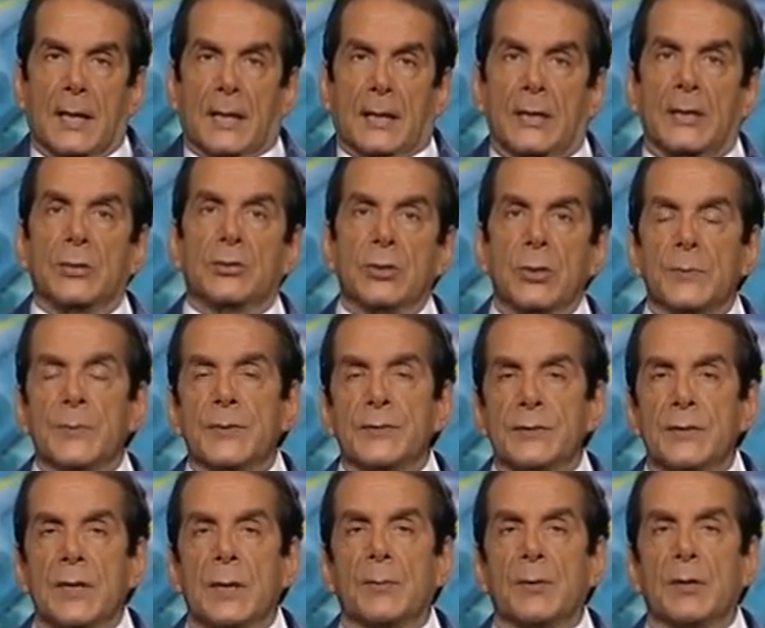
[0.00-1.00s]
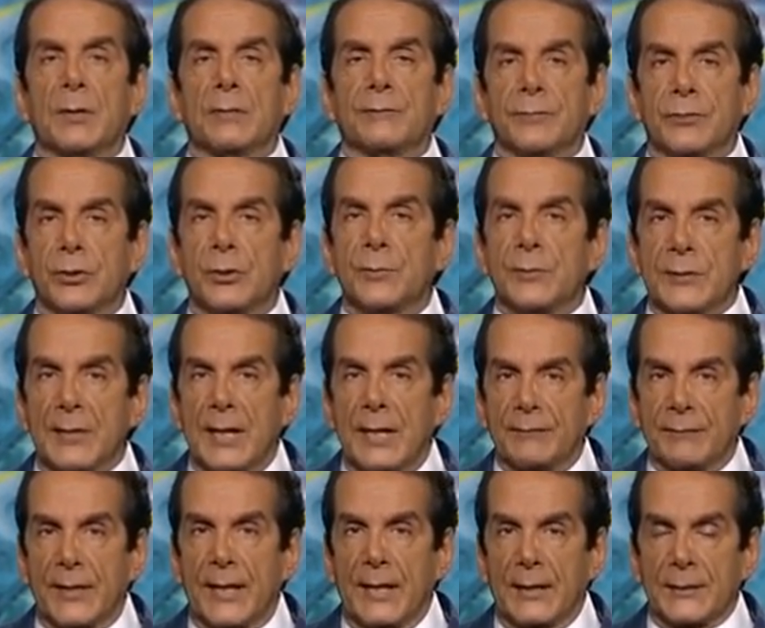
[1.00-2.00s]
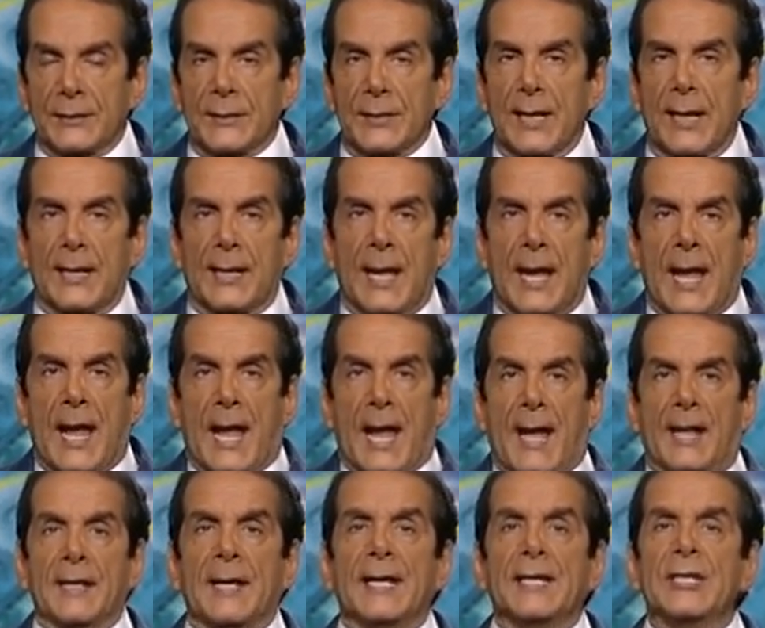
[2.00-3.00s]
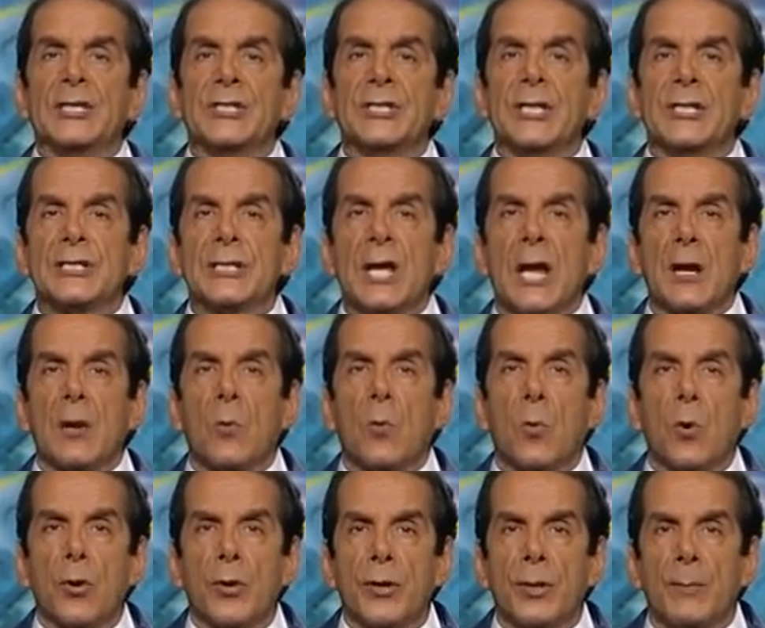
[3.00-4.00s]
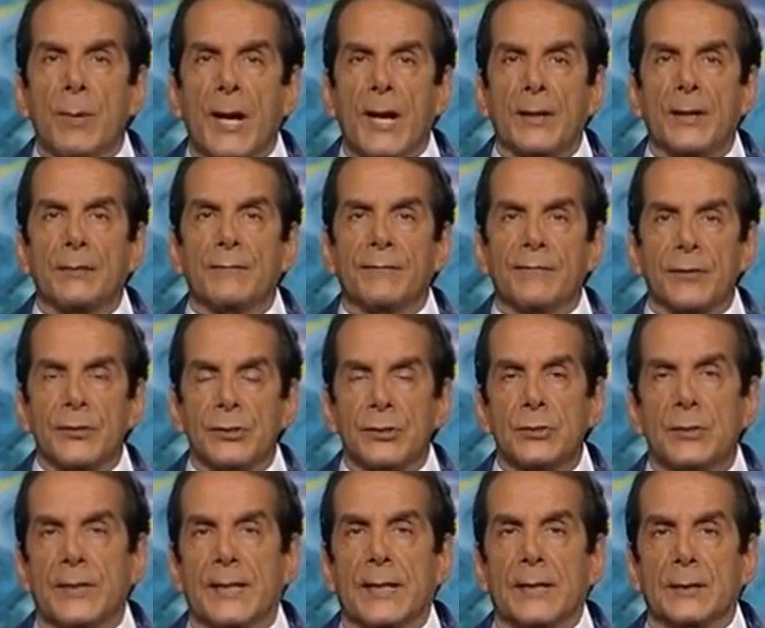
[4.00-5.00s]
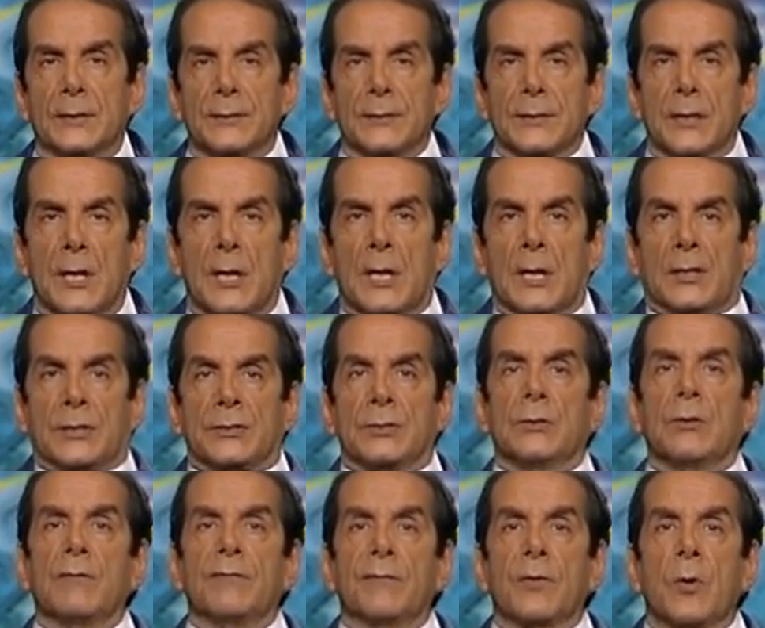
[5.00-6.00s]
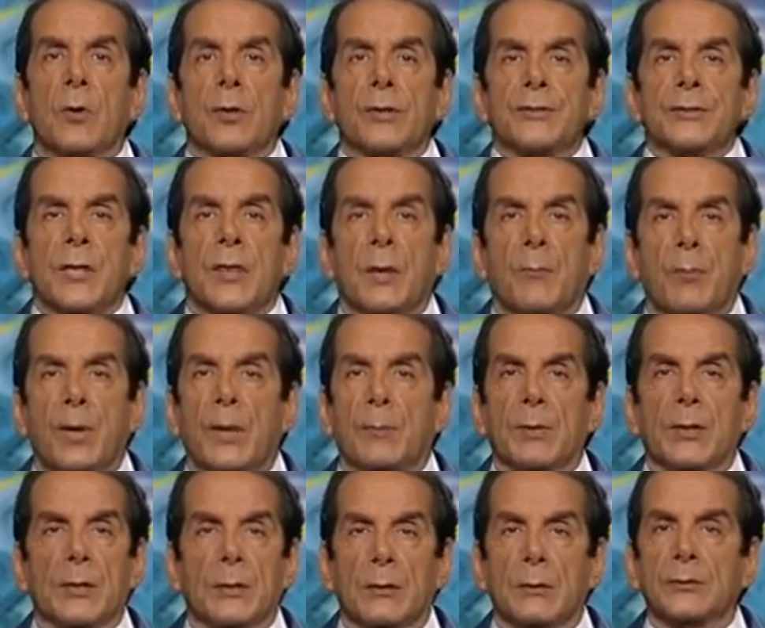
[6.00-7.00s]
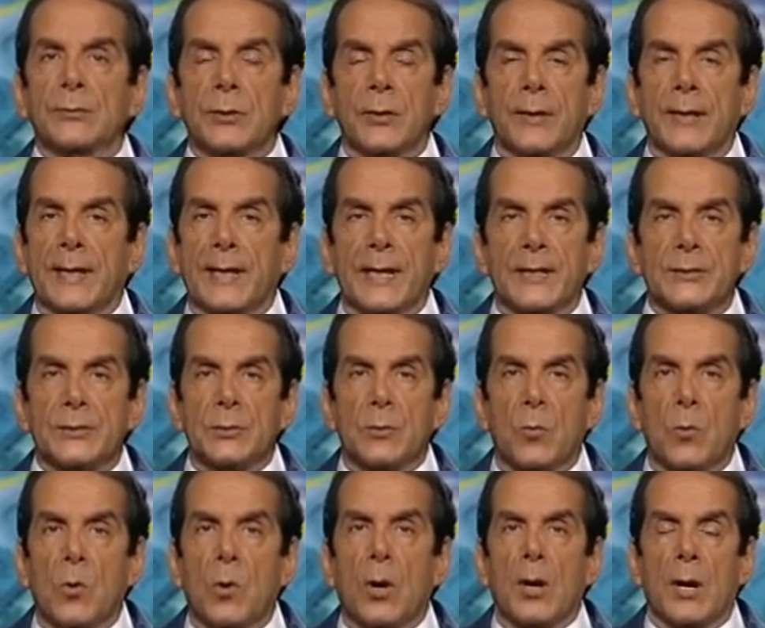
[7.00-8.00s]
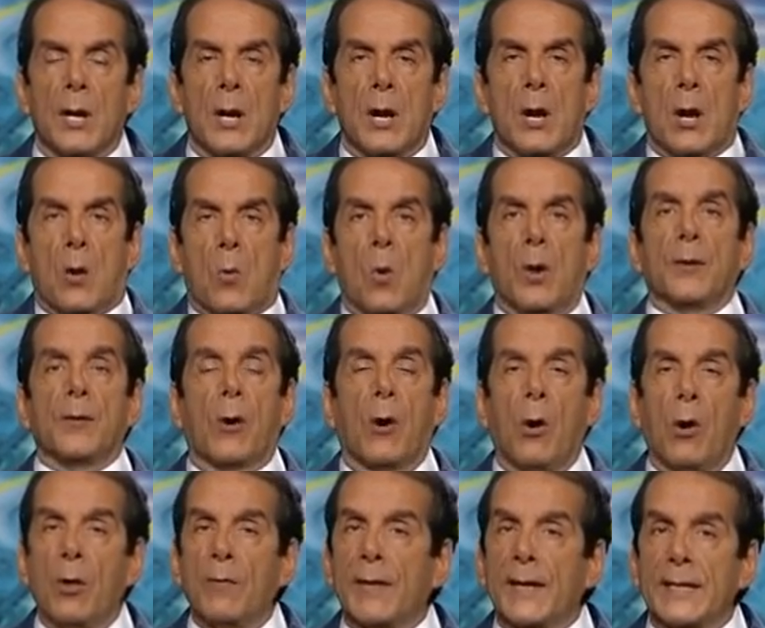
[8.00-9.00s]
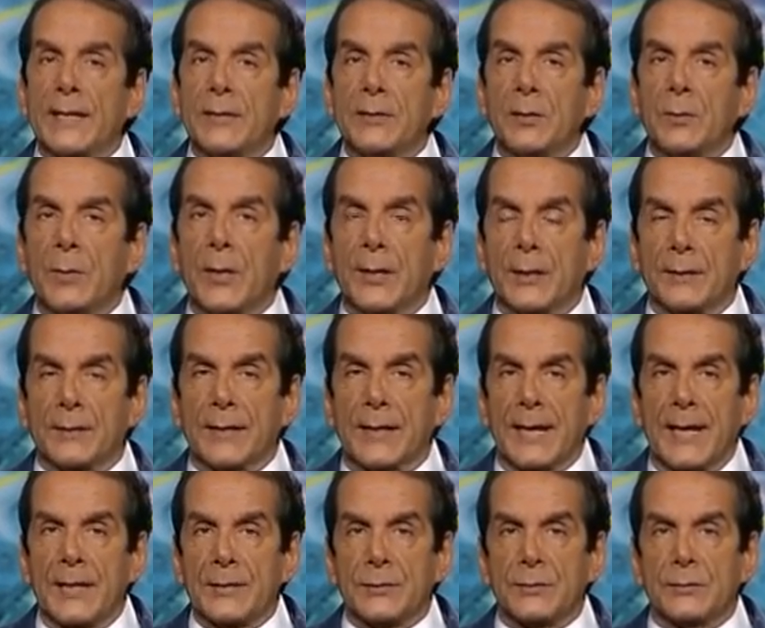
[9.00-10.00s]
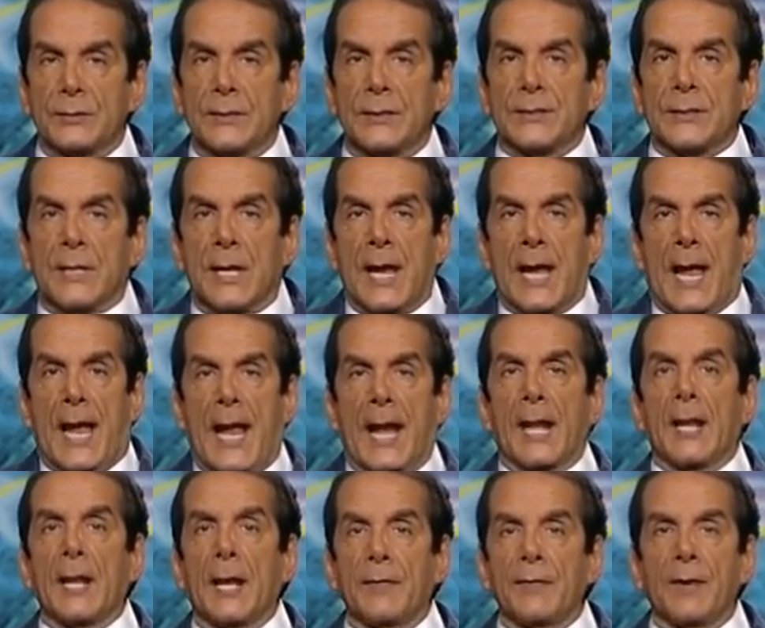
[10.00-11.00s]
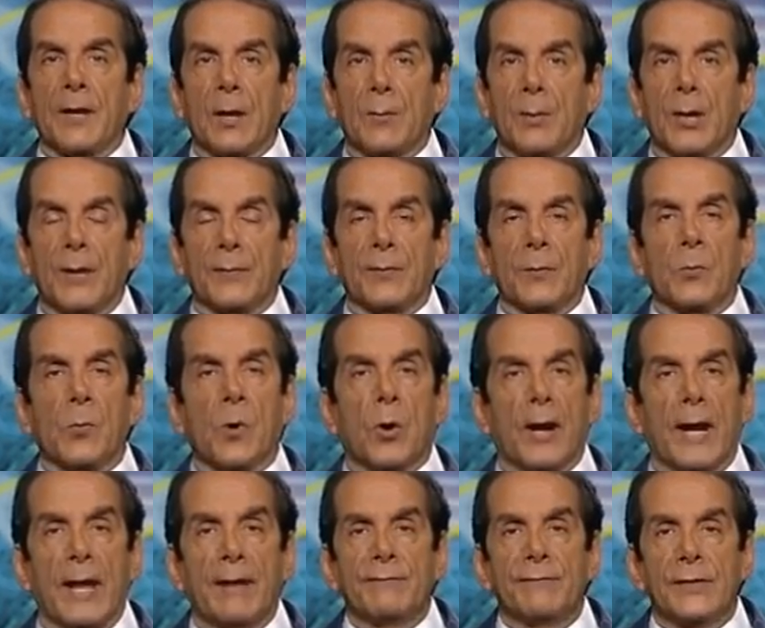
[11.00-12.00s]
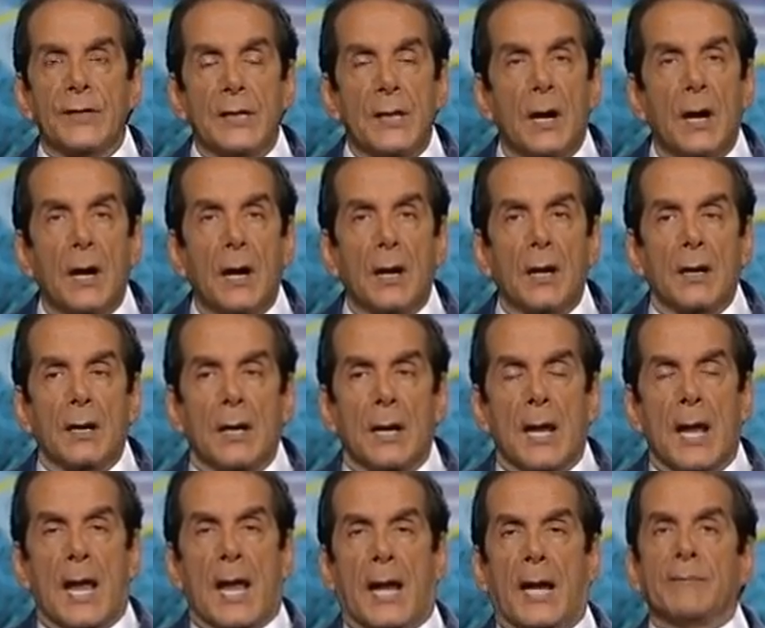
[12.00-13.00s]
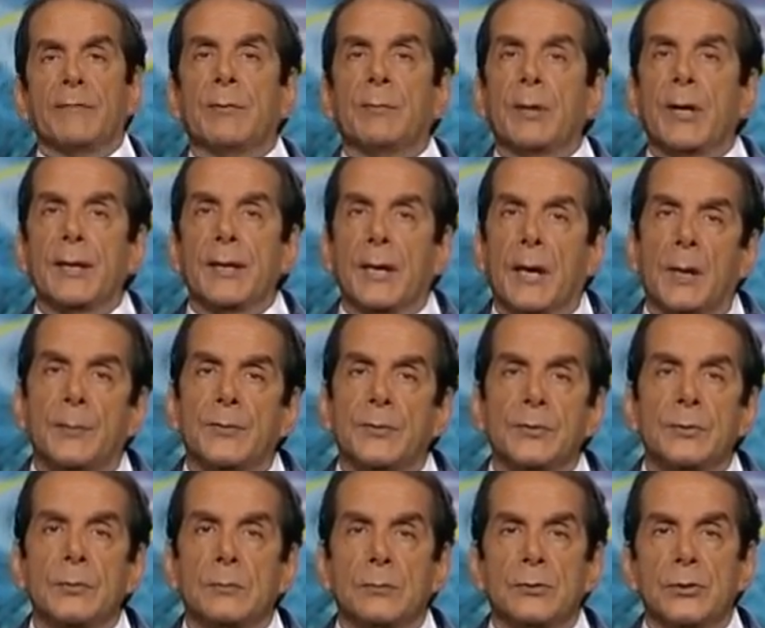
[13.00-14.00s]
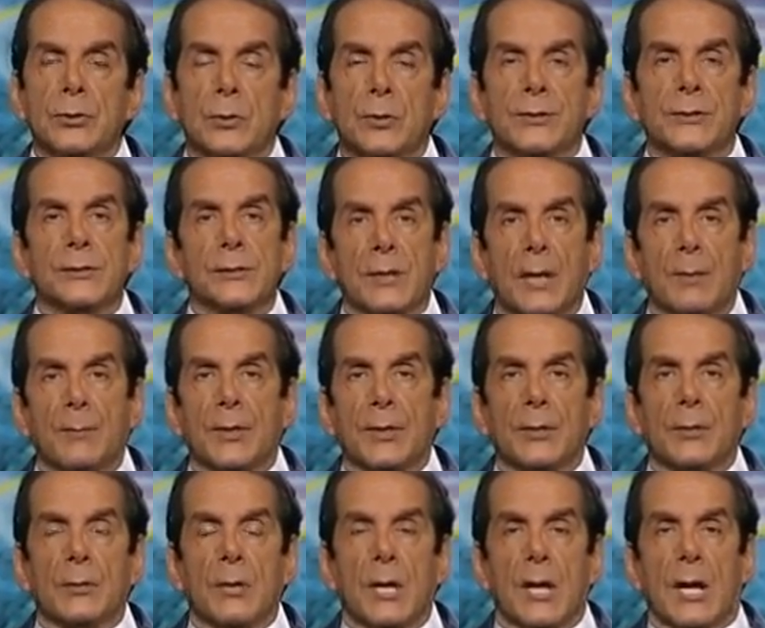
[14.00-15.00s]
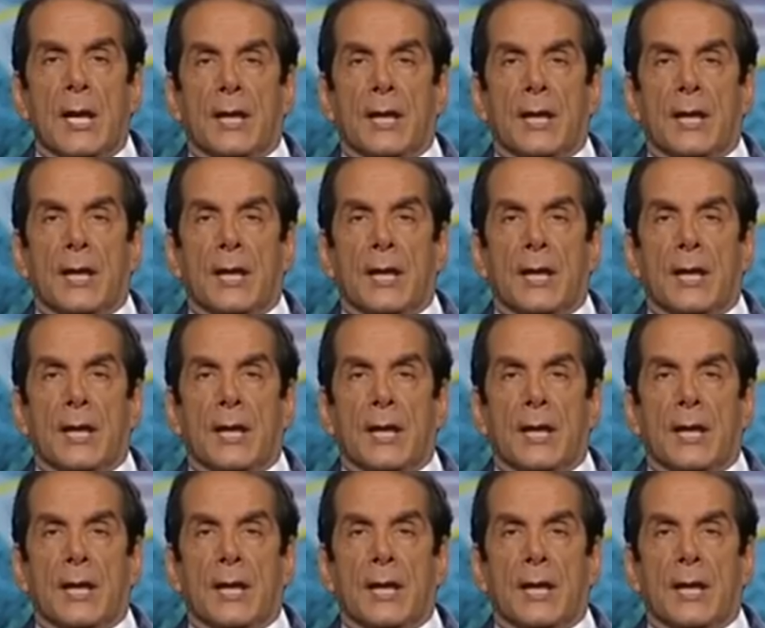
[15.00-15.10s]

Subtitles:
He triples the number of troops in Afghanistan, and then he says not a word about it for 2 years. So, of course, the public will turn against a war where all they hear about are the casualties and nothing about the war. FDR, everybody up to George W.